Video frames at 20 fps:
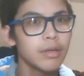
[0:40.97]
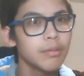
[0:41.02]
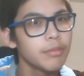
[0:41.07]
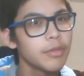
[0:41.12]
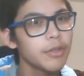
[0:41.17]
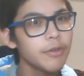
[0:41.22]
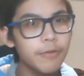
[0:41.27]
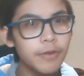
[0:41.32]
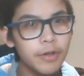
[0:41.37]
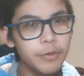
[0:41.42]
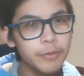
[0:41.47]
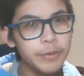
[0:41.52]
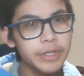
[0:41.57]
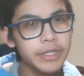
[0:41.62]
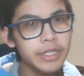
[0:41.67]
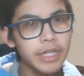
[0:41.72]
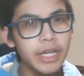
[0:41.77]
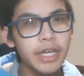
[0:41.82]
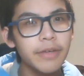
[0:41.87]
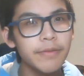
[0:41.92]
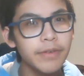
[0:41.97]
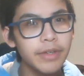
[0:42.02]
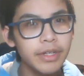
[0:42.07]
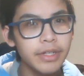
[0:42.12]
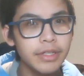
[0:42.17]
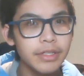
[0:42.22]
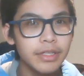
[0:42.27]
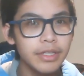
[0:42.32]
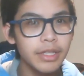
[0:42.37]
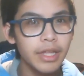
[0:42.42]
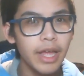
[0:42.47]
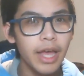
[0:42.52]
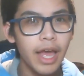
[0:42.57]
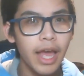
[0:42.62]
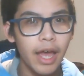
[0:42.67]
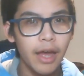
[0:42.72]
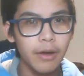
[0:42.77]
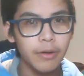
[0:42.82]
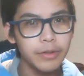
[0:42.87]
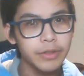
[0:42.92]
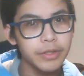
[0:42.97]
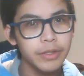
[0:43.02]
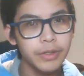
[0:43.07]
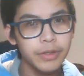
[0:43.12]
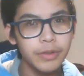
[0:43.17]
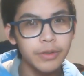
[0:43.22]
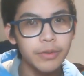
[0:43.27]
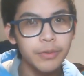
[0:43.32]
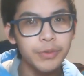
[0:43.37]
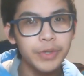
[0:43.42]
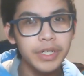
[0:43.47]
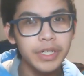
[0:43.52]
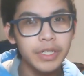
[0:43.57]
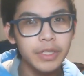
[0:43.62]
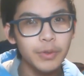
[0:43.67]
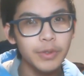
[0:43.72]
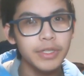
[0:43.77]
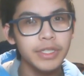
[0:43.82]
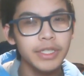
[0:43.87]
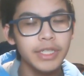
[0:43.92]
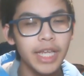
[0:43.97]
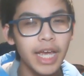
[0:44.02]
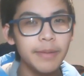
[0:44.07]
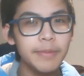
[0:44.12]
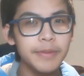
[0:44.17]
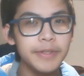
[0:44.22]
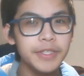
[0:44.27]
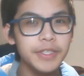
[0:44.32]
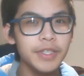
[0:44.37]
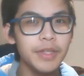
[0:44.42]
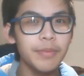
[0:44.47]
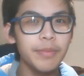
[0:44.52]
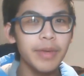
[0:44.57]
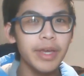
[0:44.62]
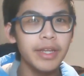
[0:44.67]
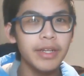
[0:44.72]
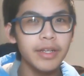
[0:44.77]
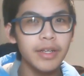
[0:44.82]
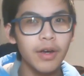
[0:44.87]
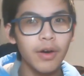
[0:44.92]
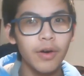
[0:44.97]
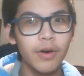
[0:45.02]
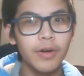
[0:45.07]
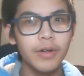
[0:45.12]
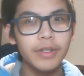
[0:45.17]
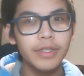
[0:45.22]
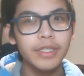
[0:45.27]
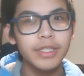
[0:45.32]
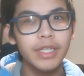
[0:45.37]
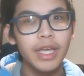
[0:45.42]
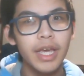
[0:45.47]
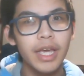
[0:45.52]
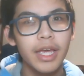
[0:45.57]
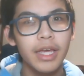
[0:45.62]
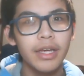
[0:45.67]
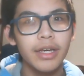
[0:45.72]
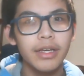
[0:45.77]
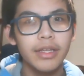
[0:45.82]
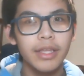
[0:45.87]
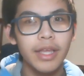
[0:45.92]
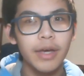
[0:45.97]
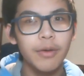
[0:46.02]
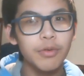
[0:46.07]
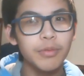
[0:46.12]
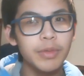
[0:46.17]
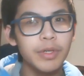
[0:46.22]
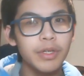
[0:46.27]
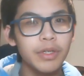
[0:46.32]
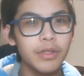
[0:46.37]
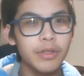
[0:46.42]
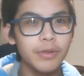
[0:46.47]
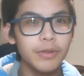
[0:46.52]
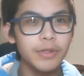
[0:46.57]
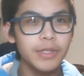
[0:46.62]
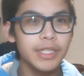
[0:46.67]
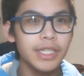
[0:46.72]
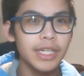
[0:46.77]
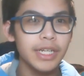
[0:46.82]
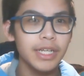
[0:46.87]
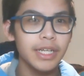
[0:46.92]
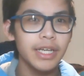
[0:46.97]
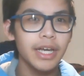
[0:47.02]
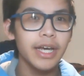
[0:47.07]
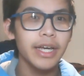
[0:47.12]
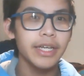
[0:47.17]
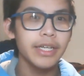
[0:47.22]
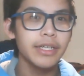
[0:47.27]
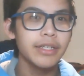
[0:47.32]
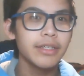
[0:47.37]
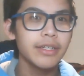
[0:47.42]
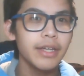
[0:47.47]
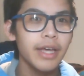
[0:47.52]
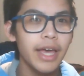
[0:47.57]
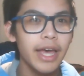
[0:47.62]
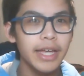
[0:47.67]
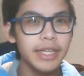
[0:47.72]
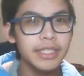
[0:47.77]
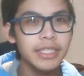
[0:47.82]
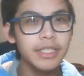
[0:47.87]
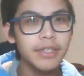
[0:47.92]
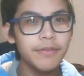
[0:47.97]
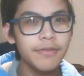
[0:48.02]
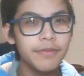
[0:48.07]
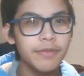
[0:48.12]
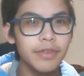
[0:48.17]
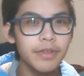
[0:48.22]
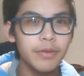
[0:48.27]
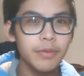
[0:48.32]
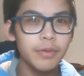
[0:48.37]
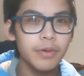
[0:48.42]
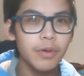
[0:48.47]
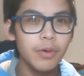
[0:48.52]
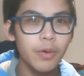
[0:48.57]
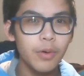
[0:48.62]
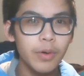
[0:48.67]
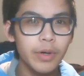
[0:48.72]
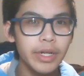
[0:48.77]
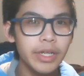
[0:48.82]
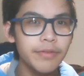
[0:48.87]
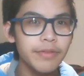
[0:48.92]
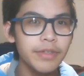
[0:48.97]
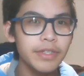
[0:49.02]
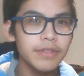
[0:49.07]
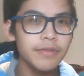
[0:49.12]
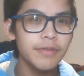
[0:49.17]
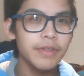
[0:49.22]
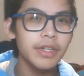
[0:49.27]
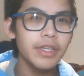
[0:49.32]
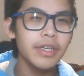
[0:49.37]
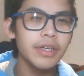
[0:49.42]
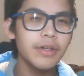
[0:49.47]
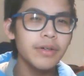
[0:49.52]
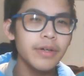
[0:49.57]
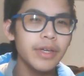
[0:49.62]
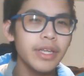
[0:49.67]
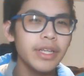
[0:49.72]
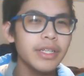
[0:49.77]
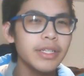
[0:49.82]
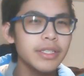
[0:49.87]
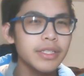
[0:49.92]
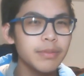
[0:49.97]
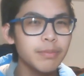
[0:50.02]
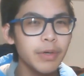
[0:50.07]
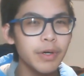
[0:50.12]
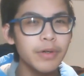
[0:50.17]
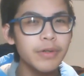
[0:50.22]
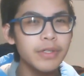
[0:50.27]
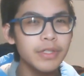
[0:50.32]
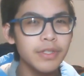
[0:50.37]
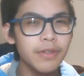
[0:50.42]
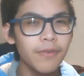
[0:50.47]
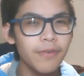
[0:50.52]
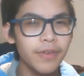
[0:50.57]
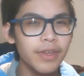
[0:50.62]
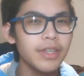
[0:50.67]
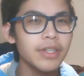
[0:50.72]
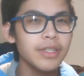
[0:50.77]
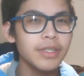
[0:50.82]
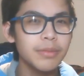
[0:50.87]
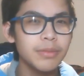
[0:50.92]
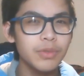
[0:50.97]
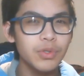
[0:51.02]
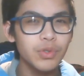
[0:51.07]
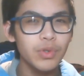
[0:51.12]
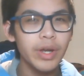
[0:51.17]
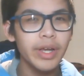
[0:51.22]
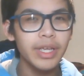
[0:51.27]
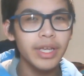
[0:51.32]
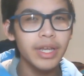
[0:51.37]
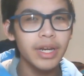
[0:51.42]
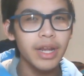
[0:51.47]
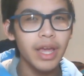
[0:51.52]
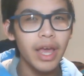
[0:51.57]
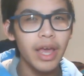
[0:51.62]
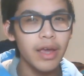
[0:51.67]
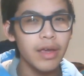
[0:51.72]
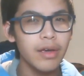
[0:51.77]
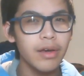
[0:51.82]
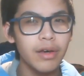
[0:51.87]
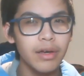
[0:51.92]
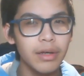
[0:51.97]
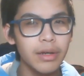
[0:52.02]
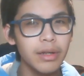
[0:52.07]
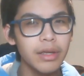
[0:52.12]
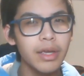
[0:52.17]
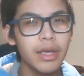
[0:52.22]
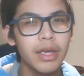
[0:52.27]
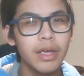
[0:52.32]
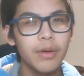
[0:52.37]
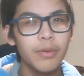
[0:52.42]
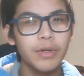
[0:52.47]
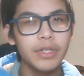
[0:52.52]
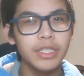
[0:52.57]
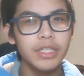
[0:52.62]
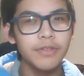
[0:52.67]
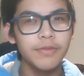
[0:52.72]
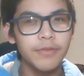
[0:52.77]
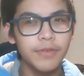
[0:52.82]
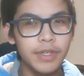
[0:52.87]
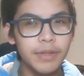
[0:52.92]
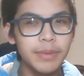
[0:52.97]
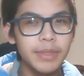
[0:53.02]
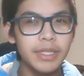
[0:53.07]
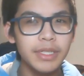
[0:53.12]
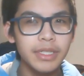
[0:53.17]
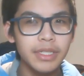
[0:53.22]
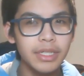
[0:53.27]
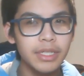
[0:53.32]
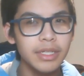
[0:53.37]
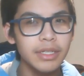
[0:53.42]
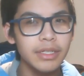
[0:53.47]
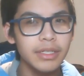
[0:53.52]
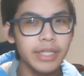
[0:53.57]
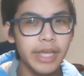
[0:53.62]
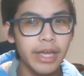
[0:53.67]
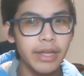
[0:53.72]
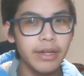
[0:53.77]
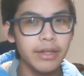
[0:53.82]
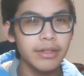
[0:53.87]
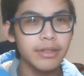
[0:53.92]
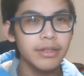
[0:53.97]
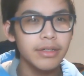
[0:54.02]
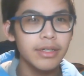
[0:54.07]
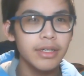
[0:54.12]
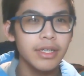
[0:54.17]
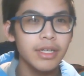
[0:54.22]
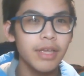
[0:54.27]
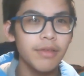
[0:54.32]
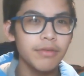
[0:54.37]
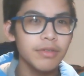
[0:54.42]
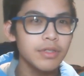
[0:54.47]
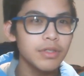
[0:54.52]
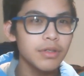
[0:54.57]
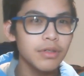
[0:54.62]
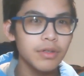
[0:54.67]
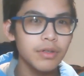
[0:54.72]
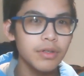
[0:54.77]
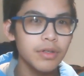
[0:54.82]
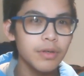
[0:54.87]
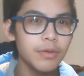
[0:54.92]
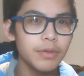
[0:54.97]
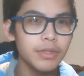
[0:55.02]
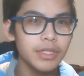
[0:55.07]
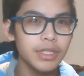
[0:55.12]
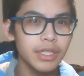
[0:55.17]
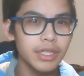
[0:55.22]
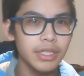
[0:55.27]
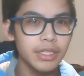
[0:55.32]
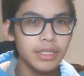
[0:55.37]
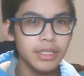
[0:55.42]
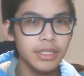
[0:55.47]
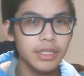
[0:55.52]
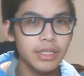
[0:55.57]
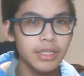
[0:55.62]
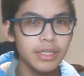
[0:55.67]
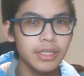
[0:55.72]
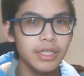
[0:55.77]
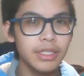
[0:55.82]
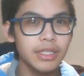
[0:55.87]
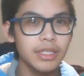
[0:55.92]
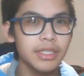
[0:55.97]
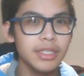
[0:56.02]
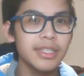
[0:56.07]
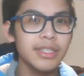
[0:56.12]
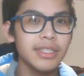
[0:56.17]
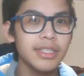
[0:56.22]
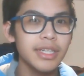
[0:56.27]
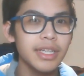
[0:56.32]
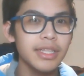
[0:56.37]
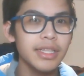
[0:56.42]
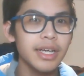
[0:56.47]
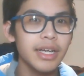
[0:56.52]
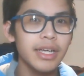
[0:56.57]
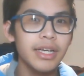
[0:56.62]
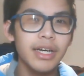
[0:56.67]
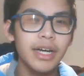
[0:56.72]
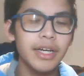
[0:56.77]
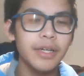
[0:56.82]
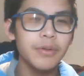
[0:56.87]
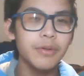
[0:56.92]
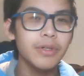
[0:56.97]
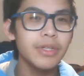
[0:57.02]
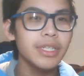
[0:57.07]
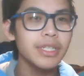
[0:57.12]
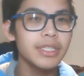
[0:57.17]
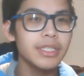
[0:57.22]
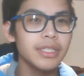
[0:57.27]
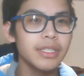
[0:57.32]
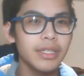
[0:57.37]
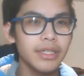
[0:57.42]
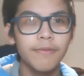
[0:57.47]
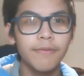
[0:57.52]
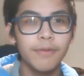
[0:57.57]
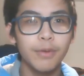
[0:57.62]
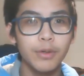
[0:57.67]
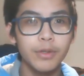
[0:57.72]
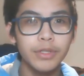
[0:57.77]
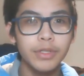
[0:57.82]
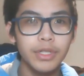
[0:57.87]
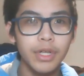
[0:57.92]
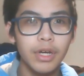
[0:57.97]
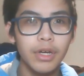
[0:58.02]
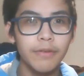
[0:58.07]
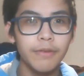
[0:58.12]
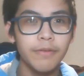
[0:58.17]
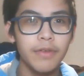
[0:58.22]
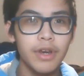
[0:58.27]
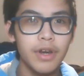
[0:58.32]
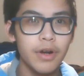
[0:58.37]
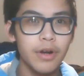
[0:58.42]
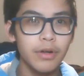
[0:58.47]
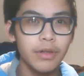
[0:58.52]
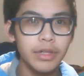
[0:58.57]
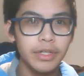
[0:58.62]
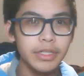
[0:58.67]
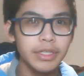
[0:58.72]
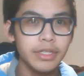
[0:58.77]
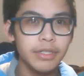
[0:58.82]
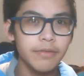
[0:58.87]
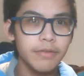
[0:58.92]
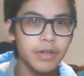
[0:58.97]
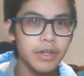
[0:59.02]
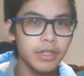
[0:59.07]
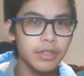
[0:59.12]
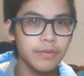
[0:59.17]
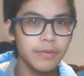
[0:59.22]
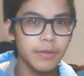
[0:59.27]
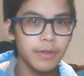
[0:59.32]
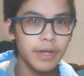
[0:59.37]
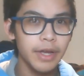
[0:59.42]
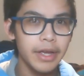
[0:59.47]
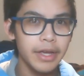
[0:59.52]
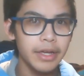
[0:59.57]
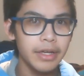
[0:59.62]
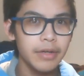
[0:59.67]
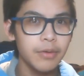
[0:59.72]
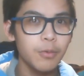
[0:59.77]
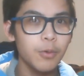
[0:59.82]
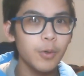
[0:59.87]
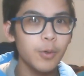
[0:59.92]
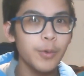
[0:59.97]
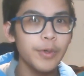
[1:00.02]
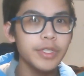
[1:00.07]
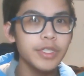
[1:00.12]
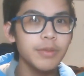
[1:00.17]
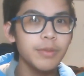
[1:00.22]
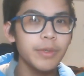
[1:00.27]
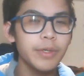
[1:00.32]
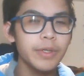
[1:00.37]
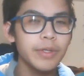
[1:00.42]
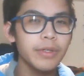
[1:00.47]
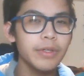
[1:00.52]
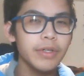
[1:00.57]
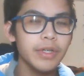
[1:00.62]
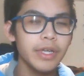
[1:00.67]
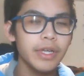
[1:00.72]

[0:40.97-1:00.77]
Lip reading: Before we dive into the how-to, we need to establish the main cards that will be used in Gaia. As of the recording of this video, it is post Phantom Dragon Aeon, which is VBT 10. If you still don't know which set this is a set that Gaia released in. First off, in our list of cards for Gaia, we're going to be looking